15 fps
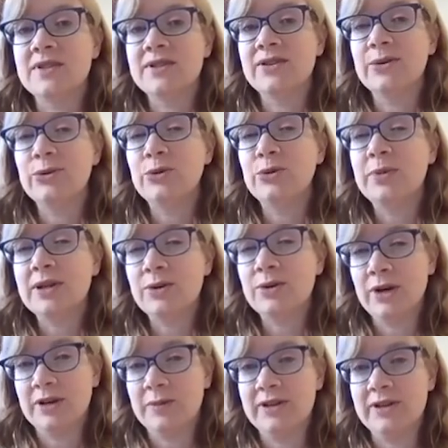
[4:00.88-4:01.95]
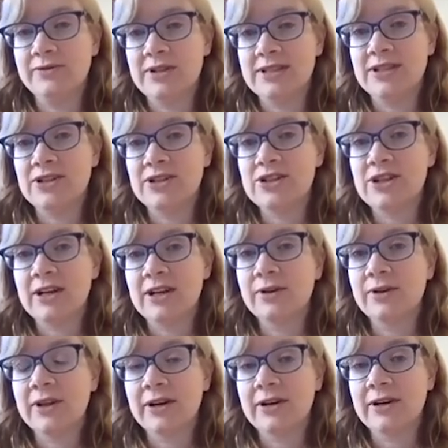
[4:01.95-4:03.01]
there would be quite a bit of research
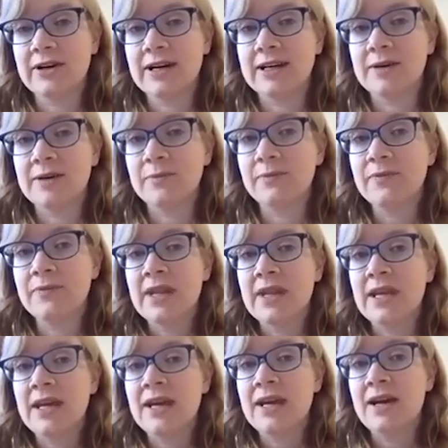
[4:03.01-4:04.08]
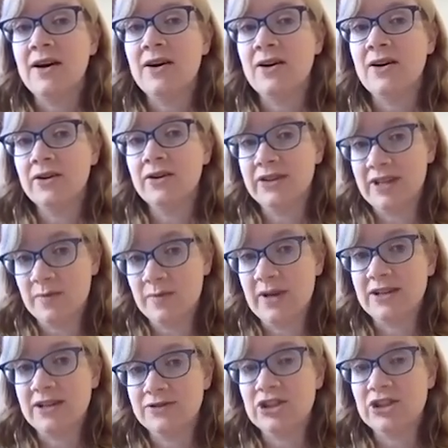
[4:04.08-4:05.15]
out there on the
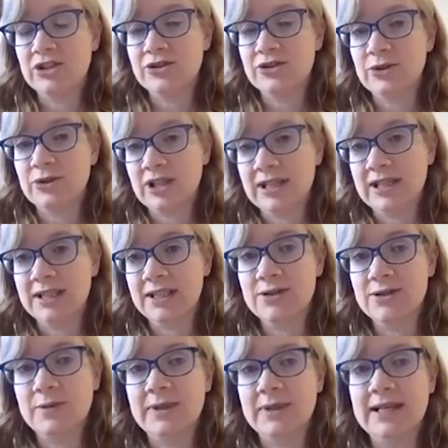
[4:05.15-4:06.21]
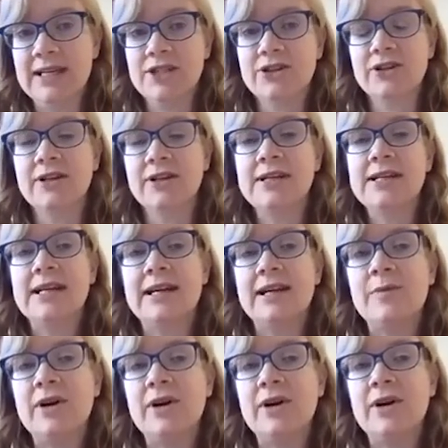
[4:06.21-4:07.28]
impact of children, which I'll get into a bit later.
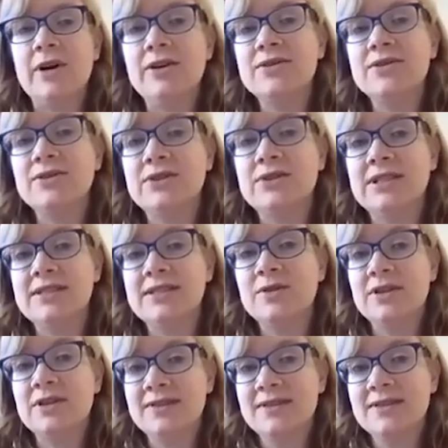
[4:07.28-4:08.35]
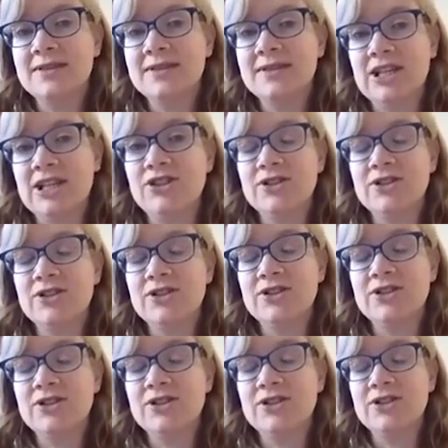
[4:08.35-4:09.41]
I also did some consultations, firstly
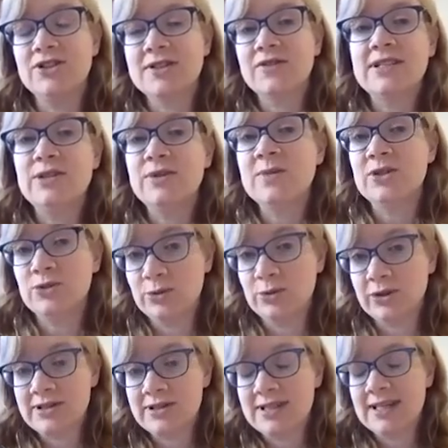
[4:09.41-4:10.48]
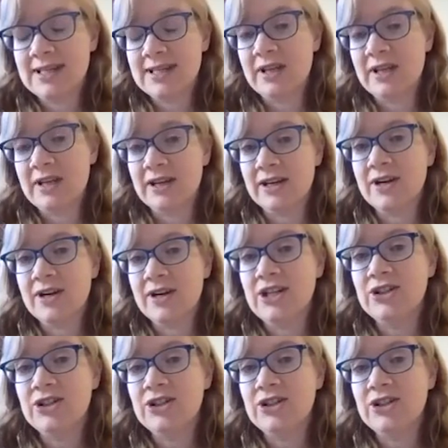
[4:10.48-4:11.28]
with some social workers in the NRH